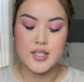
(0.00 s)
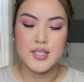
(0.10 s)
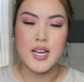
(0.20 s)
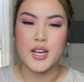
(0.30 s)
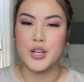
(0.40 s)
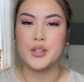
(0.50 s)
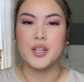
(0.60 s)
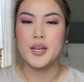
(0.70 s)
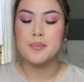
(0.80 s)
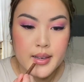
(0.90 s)
entire
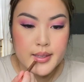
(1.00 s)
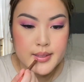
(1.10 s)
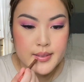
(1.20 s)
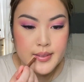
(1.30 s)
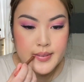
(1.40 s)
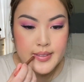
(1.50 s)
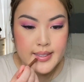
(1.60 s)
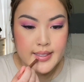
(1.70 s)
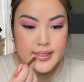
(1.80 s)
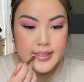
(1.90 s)
lip. I don't know
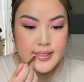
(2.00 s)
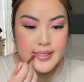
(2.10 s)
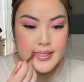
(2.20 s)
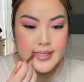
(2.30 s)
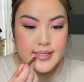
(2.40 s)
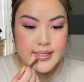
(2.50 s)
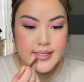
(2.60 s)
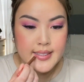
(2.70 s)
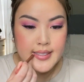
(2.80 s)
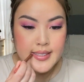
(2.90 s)
why, don't ask
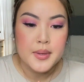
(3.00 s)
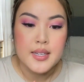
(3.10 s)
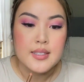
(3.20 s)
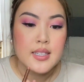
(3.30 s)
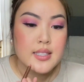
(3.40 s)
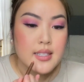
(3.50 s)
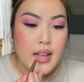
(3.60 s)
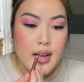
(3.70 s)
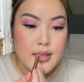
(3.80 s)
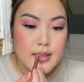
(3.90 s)
me. But it does
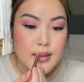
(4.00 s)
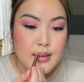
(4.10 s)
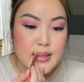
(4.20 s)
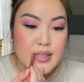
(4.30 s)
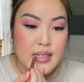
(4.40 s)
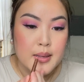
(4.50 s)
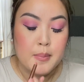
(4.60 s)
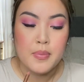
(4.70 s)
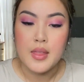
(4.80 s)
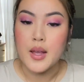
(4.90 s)
last a long
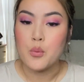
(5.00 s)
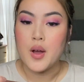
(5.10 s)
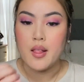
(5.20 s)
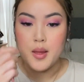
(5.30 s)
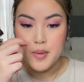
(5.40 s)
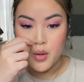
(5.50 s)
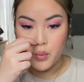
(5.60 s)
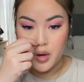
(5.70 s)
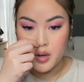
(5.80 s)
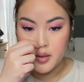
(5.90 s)
time. Like while I'm at
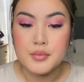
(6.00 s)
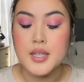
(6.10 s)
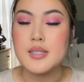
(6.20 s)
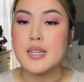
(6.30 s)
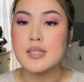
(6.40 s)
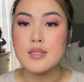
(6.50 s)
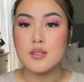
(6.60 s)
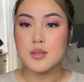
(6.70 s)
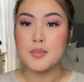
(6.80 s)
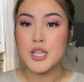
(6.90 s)
work, it doesn't
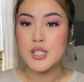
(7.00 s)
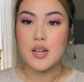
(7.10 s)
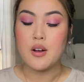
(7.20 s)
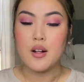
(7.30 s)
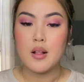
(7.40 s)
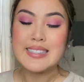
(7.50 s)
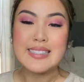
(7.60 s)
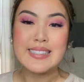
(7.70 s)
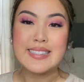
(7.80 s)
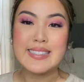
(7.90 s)
smudge at all.
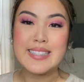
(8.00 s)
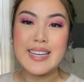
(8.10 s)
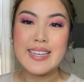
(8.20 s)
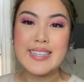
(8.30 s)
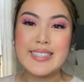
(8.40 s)
See?